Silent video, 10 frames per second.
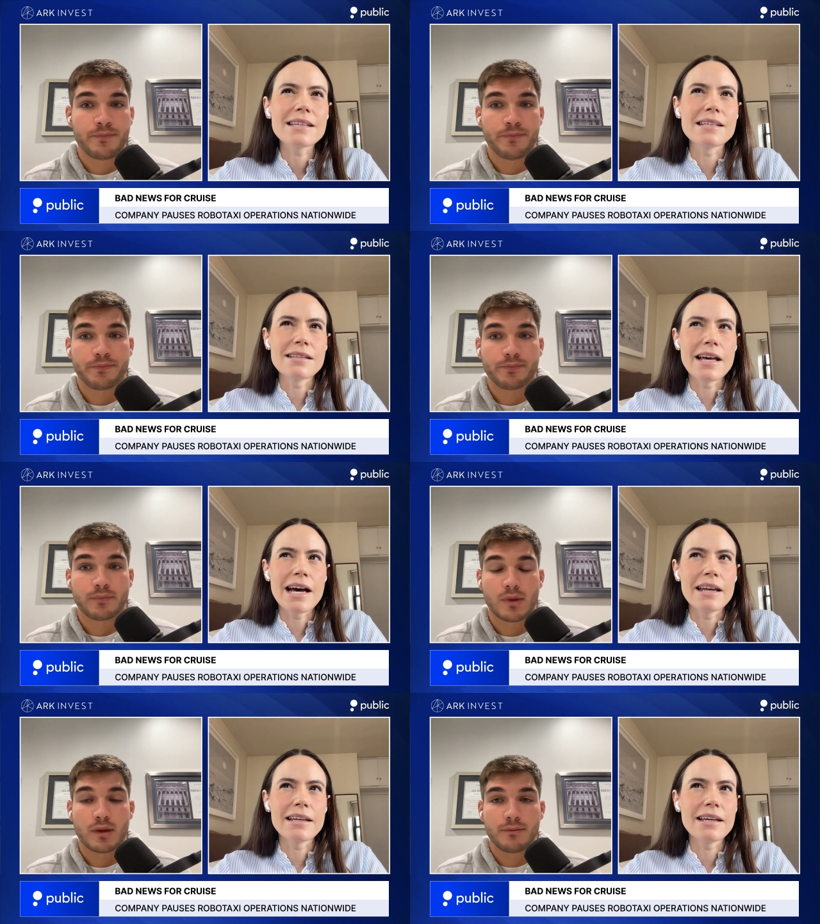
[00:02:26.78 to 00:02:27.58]
Speaker 1: is
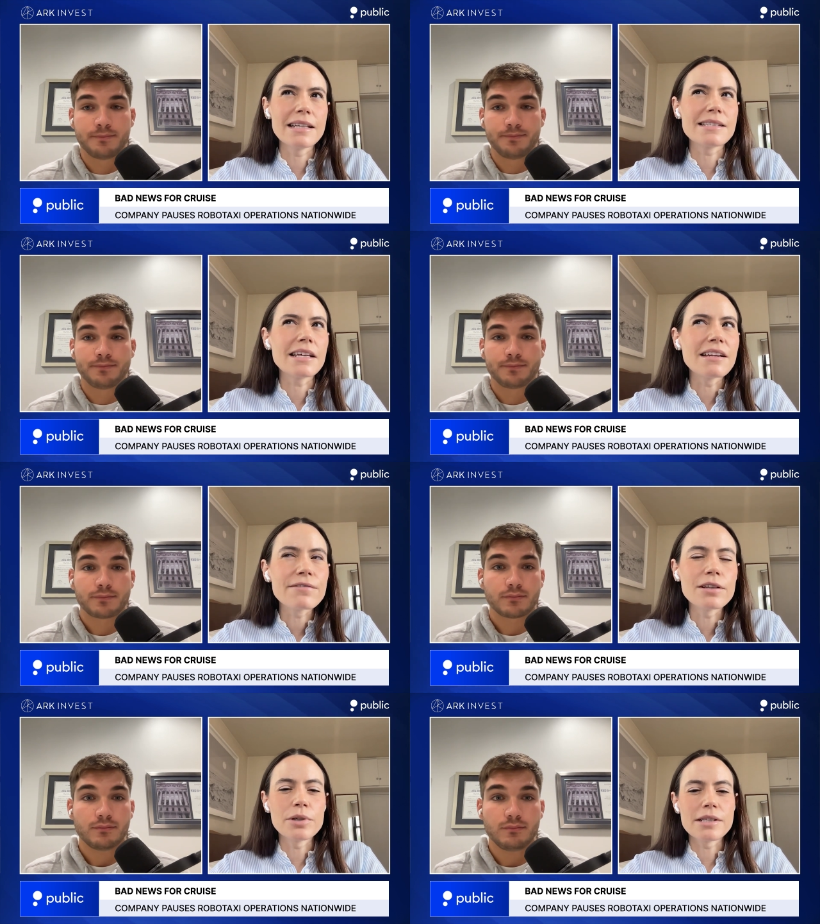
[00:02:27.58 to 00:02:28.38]
that it's
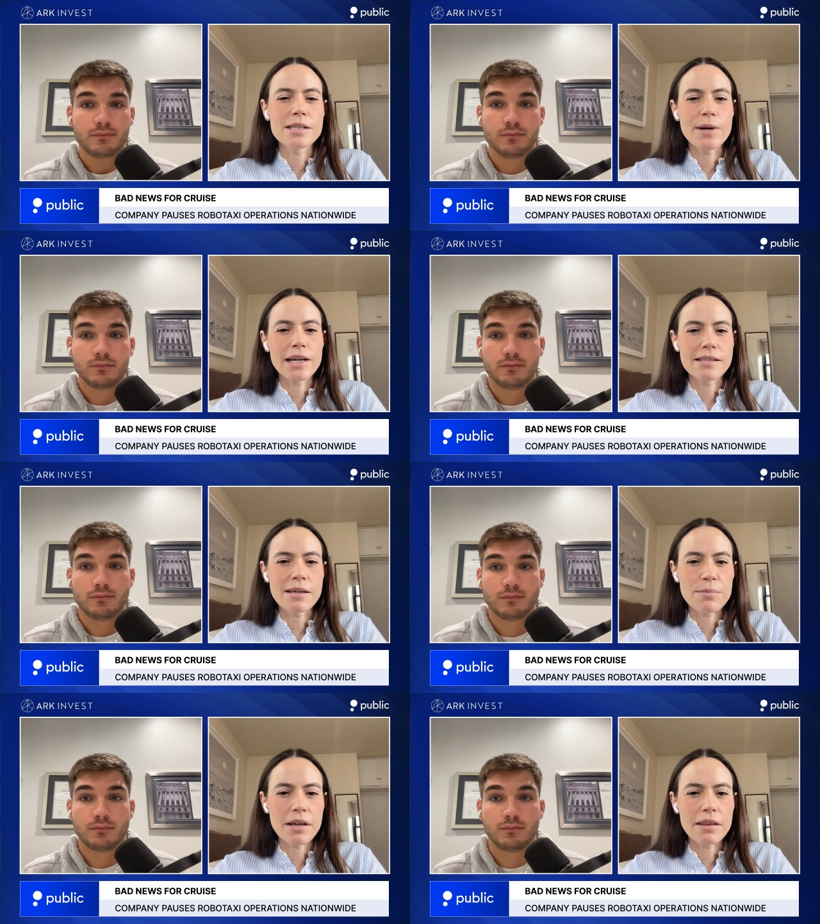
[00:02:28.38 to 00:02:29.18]
influenced by
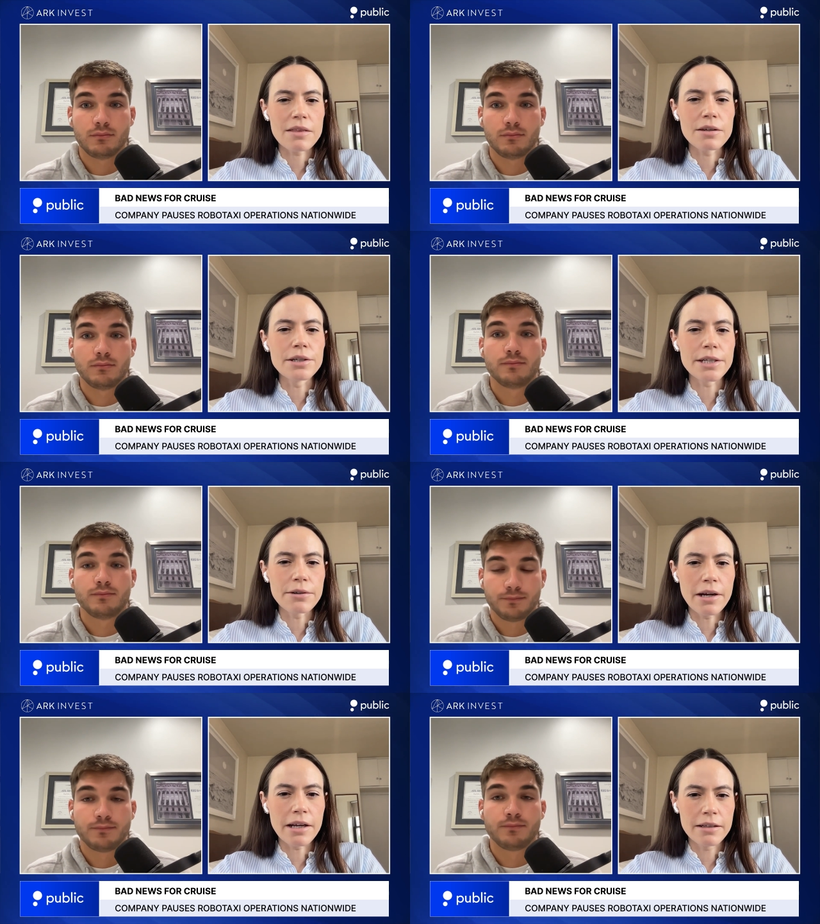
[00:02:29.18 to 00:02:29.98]
something that they're
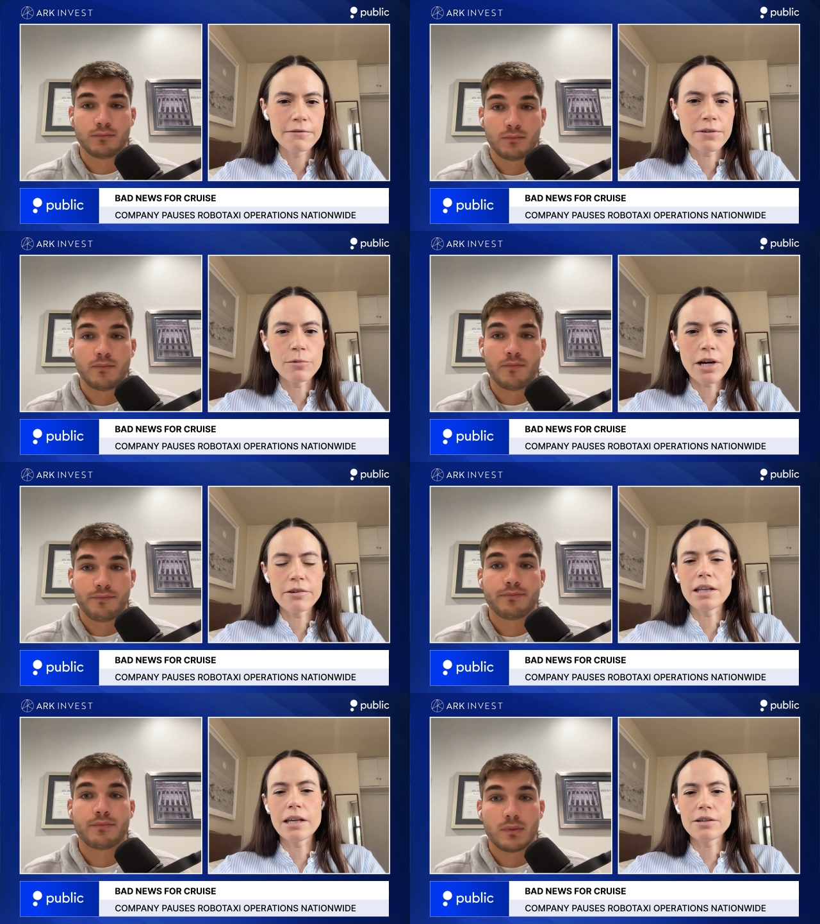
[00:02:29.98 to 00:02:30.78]
hearing from
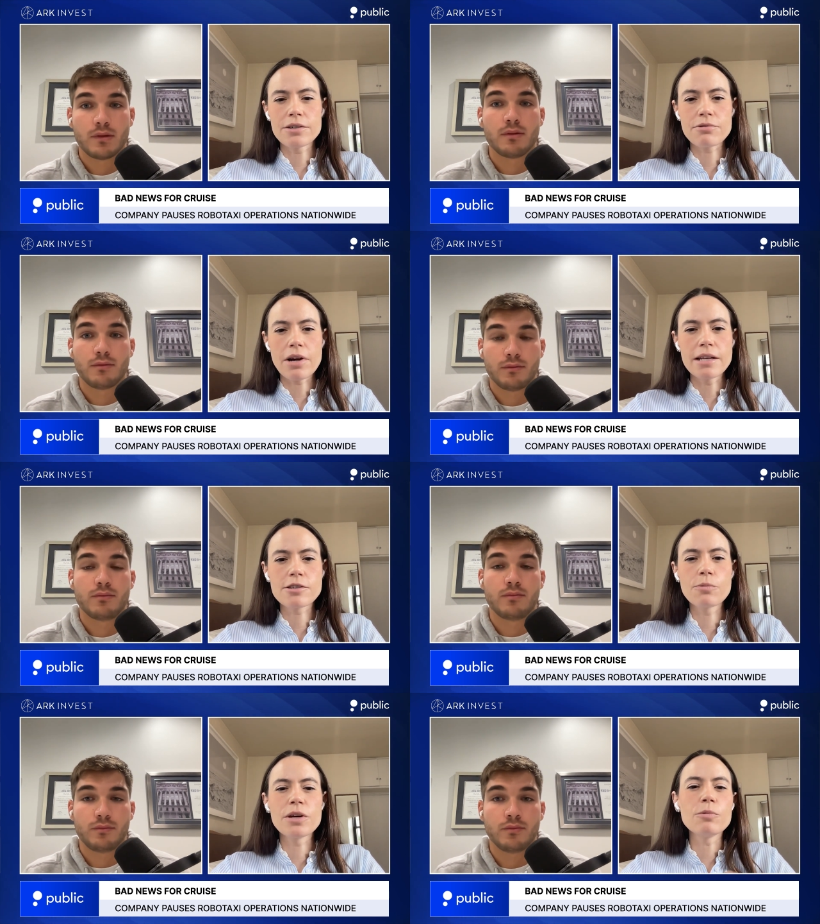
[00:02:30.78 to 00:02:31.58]
regulators, right?
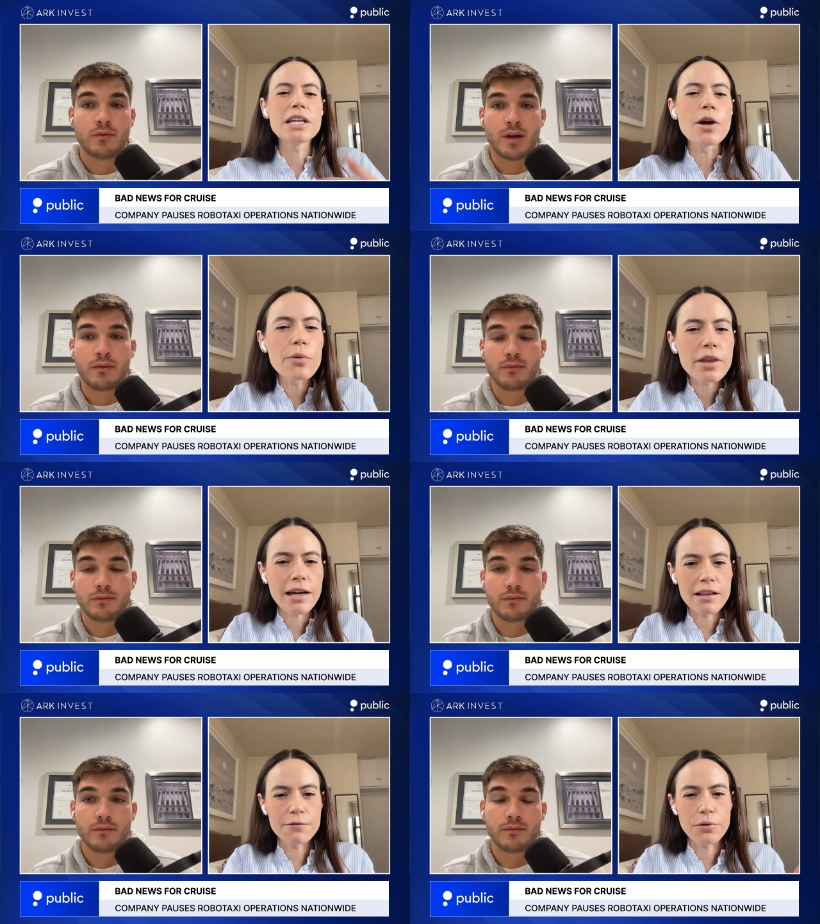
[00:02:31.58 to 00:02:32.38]
So we we right. know the
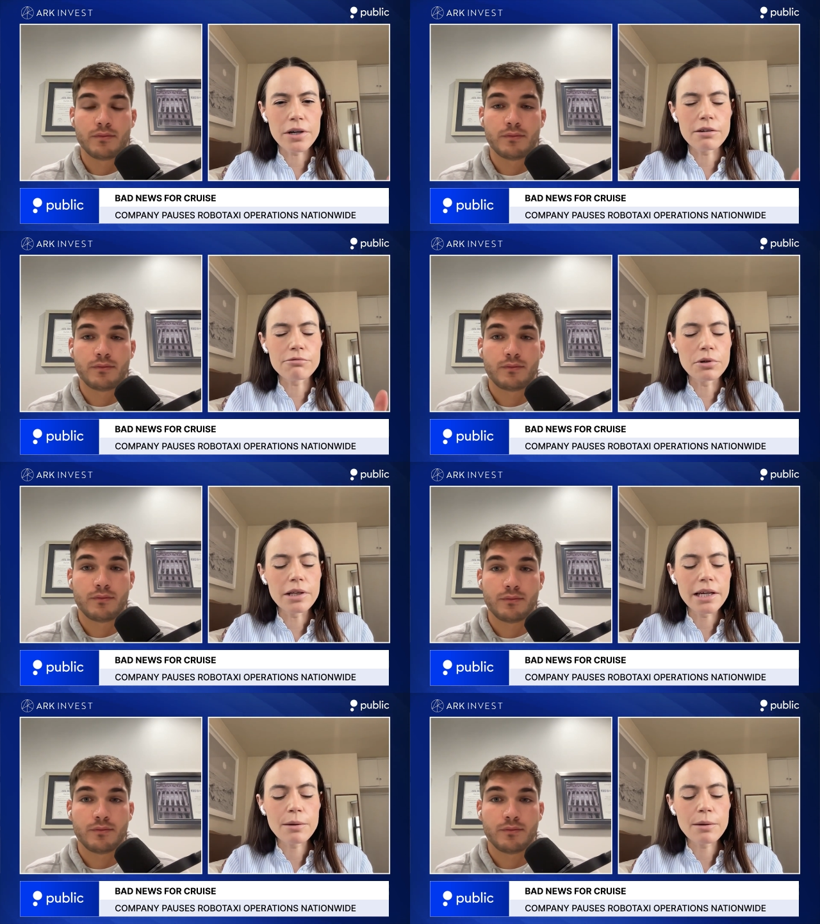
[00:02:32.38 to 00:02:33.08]
California ruling,